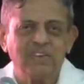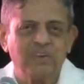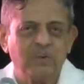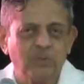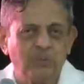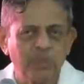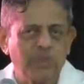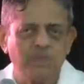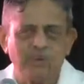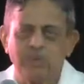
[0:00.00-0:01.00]
And don't
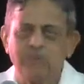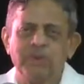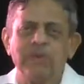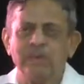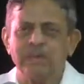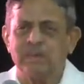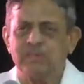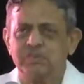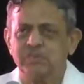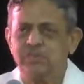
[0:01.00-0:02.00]
belittle
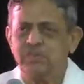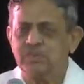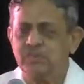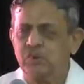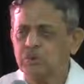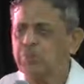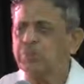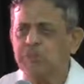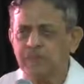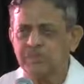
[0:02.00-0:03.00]
them. Don't
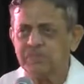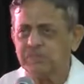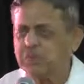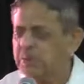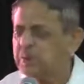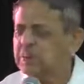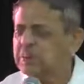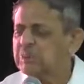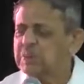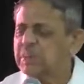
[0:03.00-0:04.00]
poo-poo them. Oh,
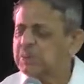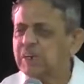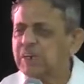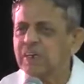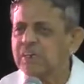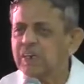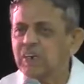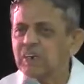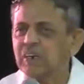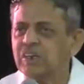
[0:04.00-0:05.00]
he's a businessman, he's
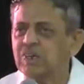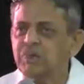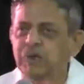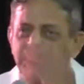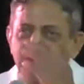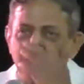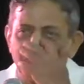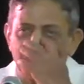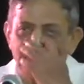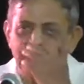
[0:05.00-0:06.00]
not fit for
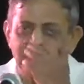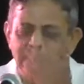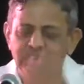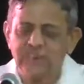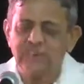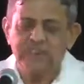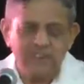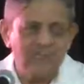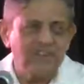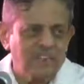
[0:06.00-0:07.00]
yoga. At
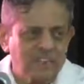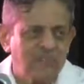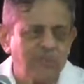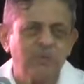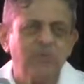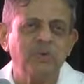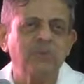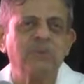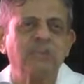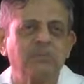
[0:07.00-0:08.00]
least he has come
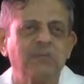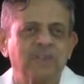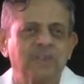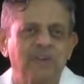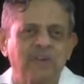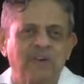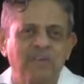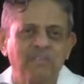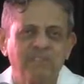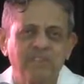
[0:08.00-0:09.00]
to the path of
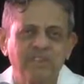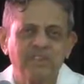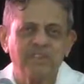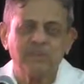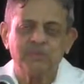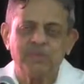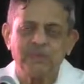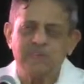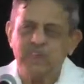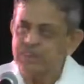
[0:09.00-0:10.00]
yoga. Therefore
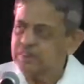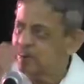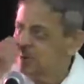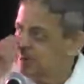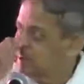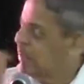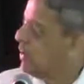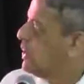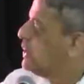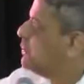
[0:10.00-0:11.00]
he says,
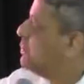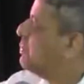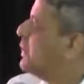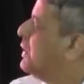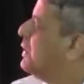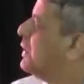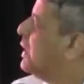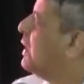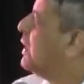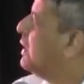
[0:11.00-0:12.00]
all these people
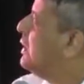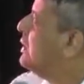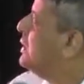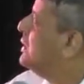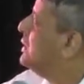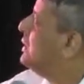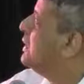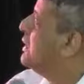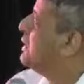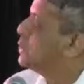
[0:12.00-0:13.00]
are
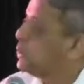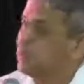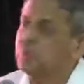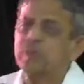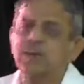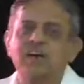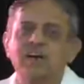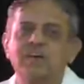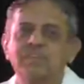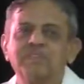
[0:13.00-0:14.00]
the
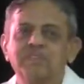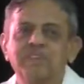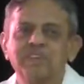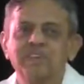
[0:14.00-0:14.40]
Sukrutinha.